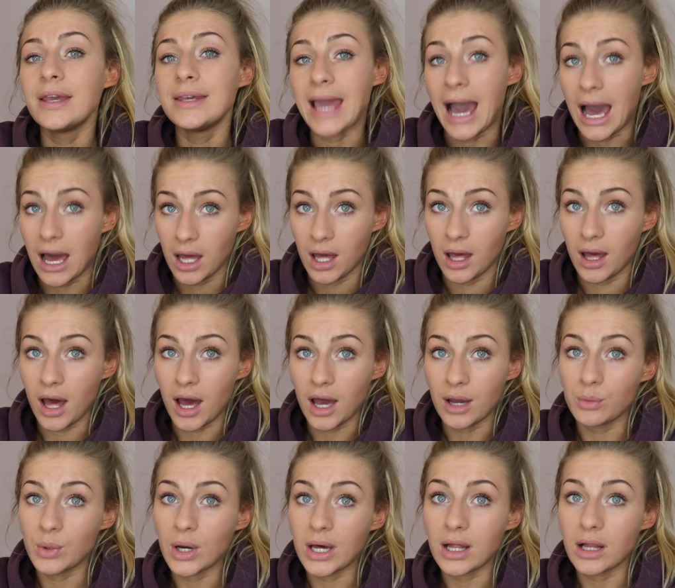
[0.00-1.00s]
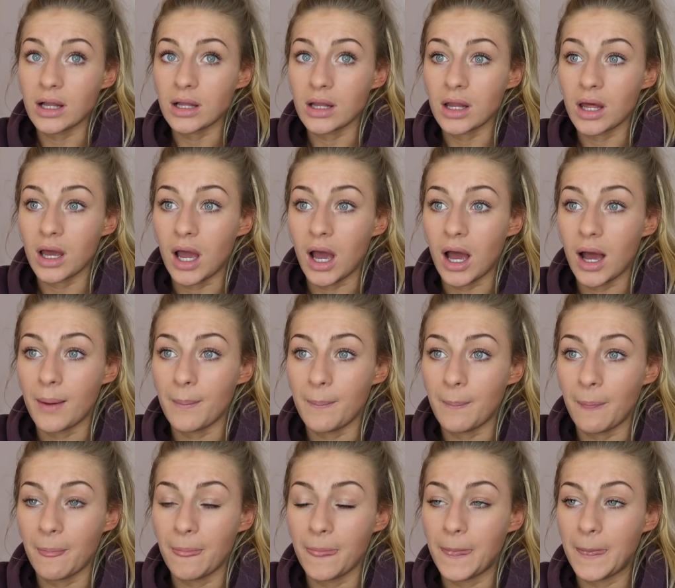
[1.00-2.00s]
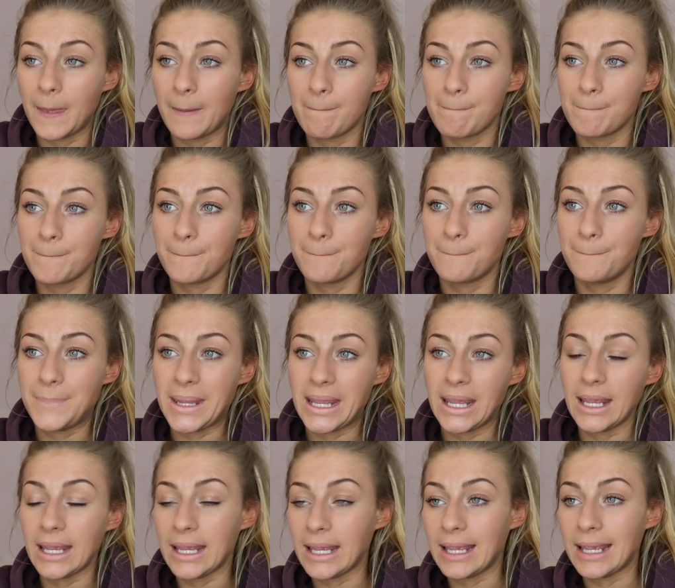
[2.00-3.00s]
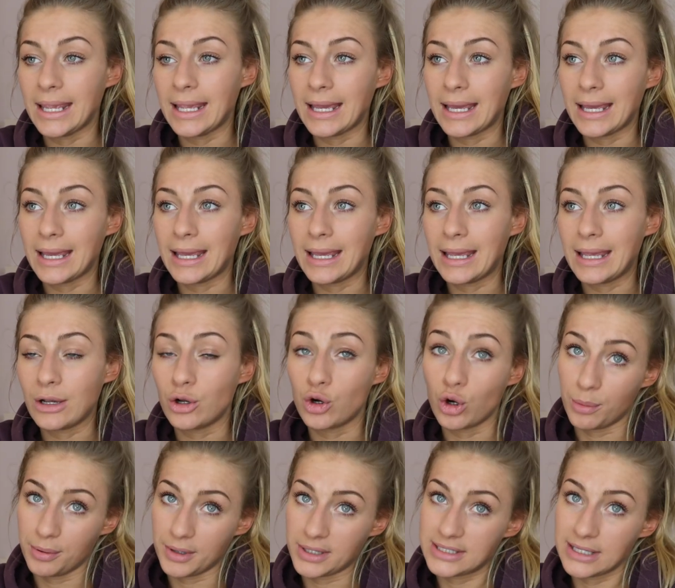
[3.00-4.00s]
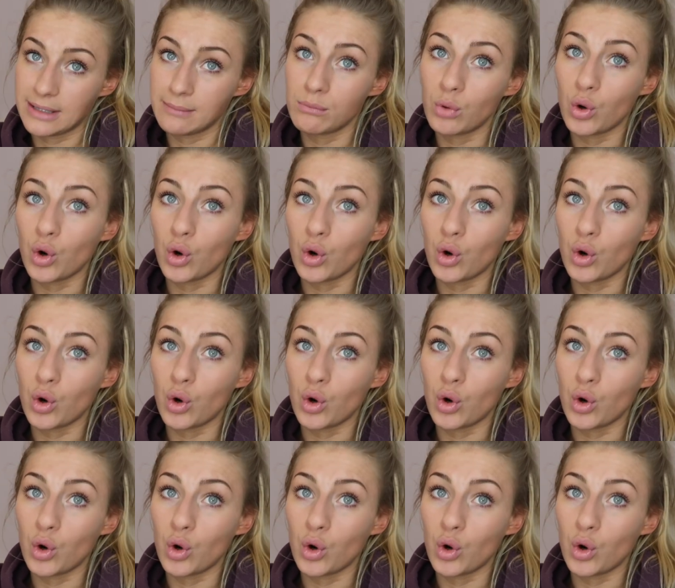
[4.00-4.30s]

yeah, I will um, be incorporating